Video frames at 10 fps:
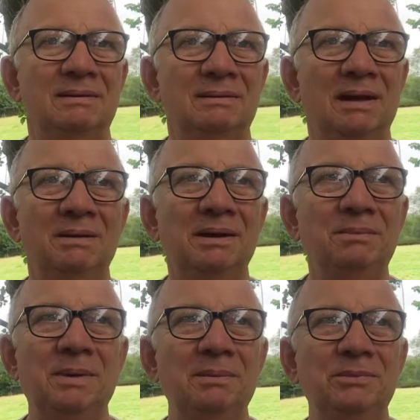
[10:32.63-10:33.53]

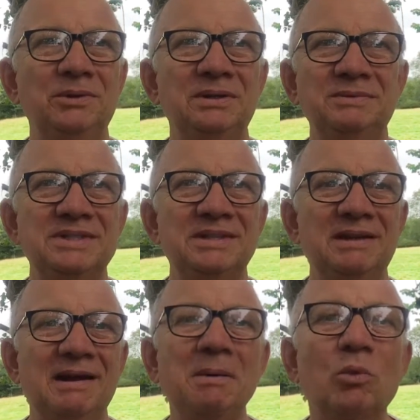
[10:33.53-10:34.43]
I'm not even
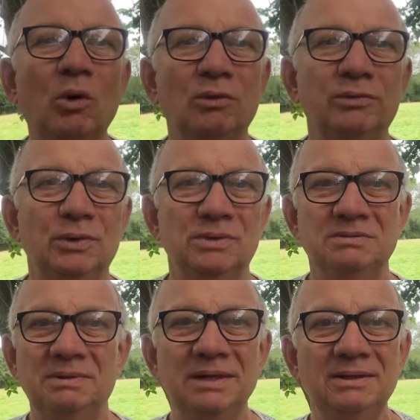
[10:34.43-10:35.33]
saying I'm one of
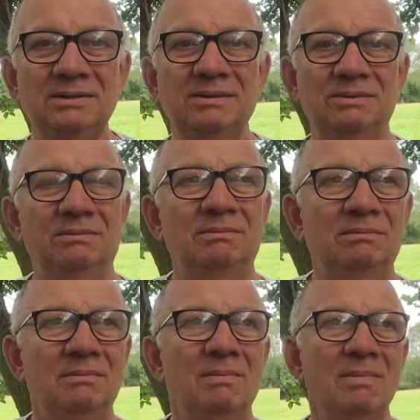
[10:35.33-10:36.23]
those. I don't know.
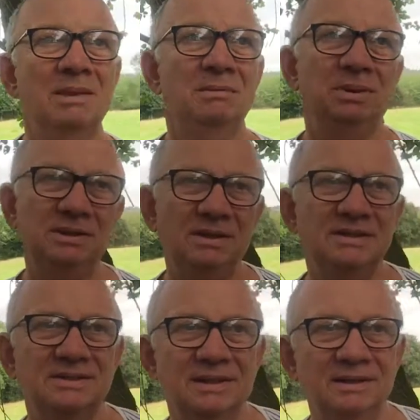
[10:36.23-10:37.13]
But
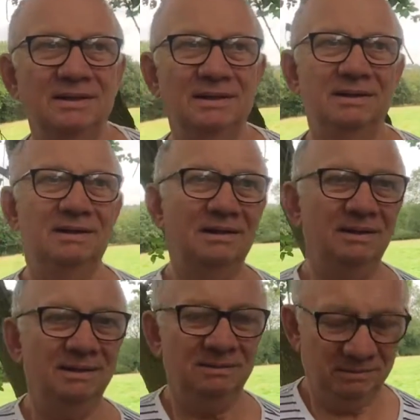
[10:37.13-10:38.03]
yes,
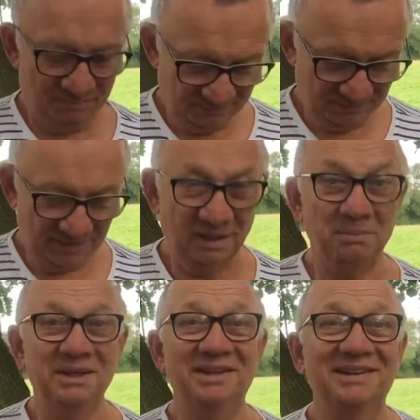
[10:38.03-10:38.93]
I'm
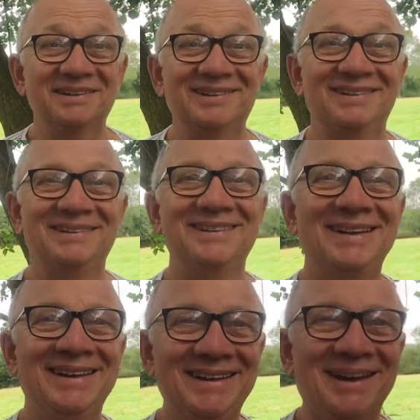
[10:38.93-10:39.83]
here.
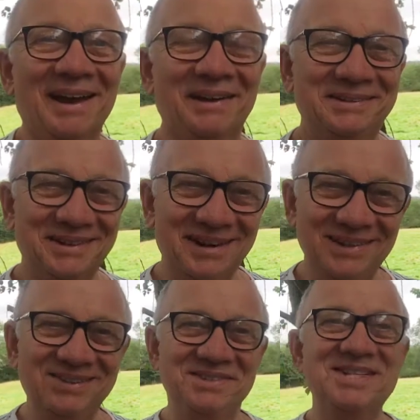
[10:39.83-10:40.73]
And I try
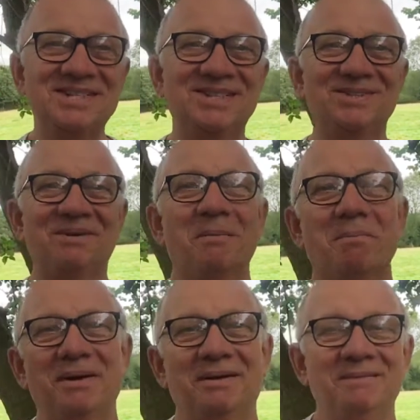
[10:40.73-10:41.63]
to get you
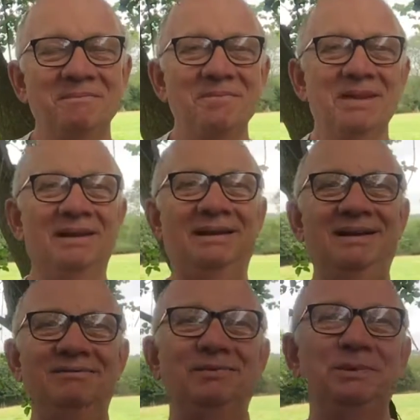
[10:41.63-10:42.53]
up and
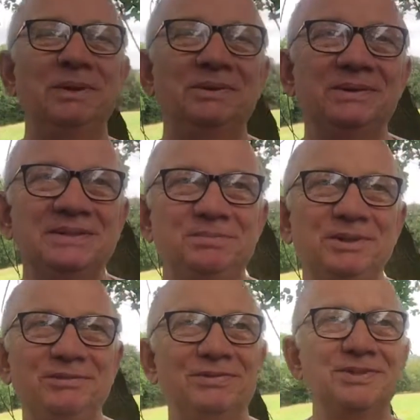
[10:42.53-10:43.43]
come with me on this
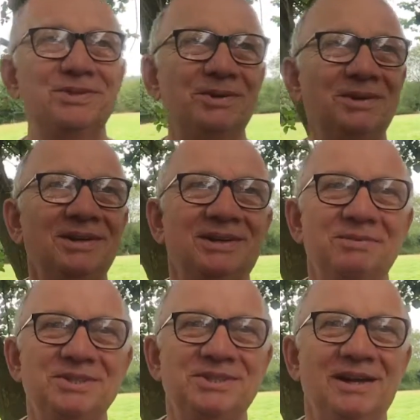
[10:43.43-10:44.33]
beautiful journey.
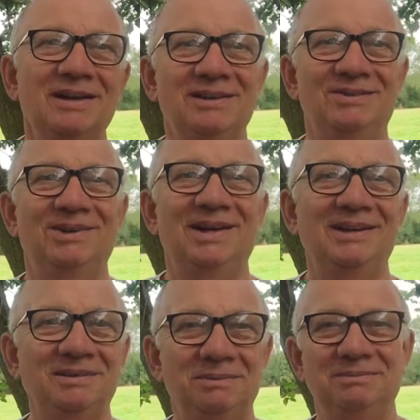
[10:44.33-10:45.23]
We share it
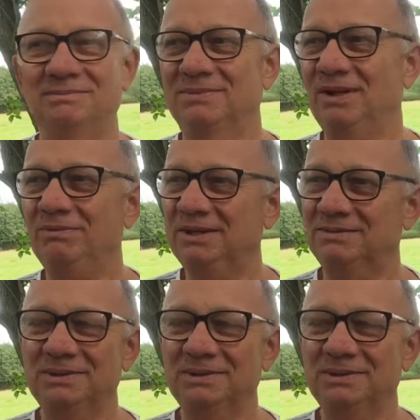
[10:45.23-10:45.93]
together. We love it.